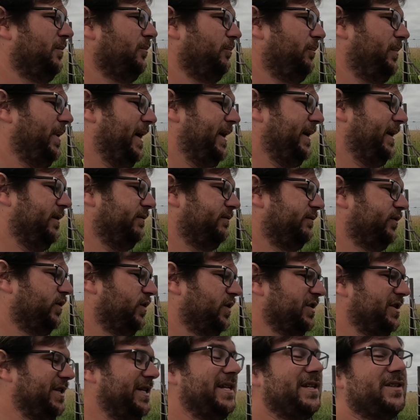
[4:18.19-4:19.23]
But
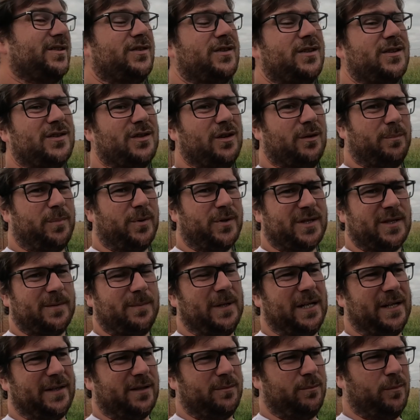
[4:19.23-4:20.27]
unfortunately, it's just not possible
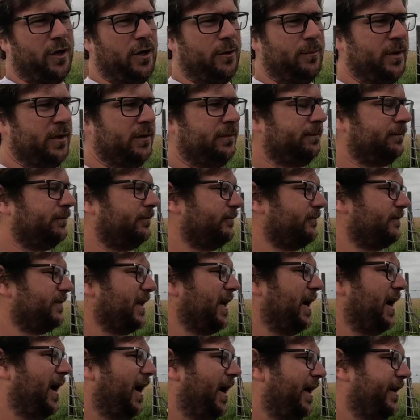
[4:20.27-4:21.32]
at the moment.
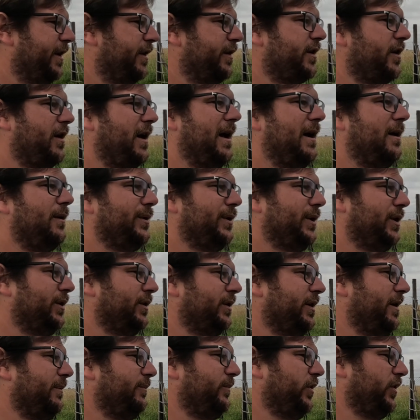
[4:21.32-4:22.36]
I don't know how long
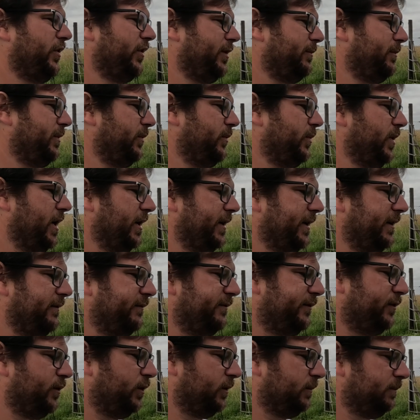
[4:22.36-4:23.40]
I'm not going to be working
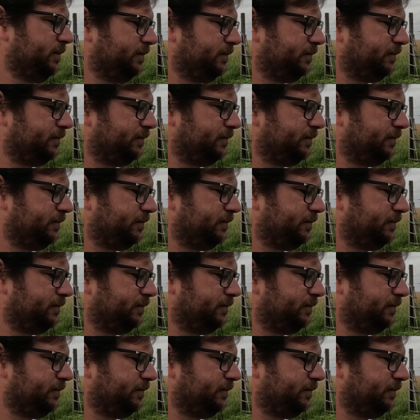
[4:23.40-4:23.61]
for.